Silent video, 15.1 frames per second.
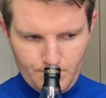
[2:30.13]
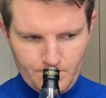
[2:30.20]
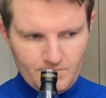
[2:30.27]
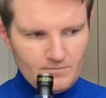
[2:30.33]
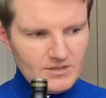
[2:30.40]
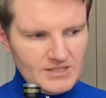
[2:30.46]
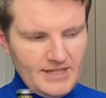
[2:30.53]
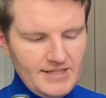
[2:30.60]

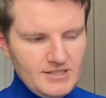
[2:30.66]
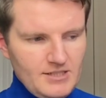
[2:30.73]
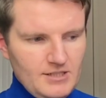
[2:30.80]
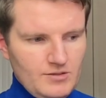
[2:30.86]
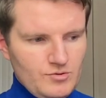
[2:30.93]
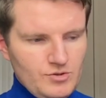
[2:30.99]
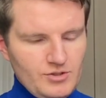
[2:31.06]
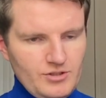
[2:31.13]
It's nice in the
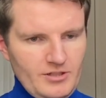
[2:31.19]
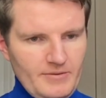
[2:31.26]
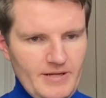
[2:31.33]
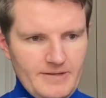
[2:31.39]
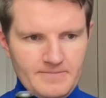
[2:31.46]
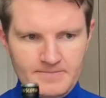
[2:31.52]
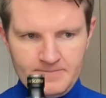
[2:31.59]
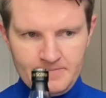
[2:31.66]
nose straight
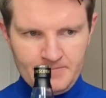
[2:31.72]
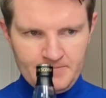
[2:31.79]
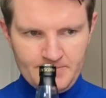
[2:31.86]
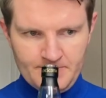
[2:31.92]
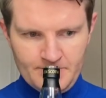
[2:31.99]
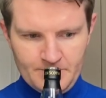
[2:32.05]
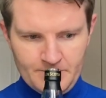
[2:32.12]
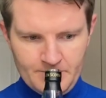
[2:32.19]
away
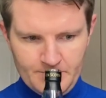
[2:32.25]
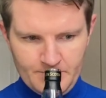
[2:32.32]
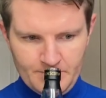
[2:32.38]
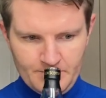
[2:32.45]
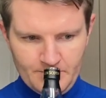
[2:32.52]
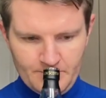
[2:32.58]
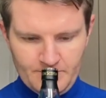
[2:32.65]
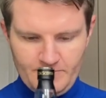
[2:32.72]

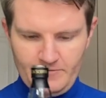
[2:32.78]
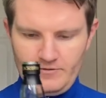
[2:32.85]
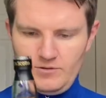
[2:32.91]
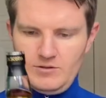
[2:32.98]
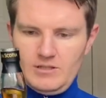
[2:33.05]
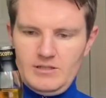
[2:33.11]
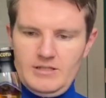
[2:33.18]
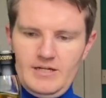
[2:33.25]
through
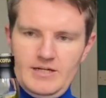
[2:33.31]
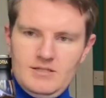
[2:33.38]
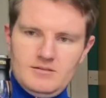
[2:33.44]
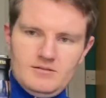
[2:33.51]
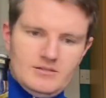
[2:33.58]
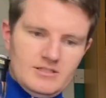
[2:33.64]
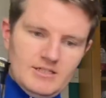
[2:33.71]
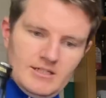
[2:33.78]
the glass.
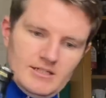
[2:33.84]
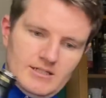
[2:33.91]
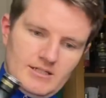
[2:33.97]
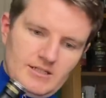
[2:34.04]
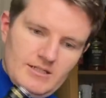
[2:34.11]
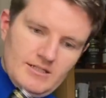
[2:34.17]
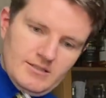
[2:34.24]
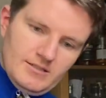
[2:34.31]
Let's get in the
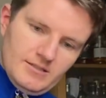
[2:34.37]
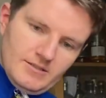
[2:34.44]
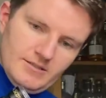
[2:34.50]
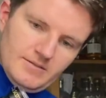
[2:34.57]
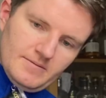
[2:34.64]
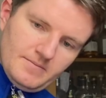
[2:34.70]
glass here.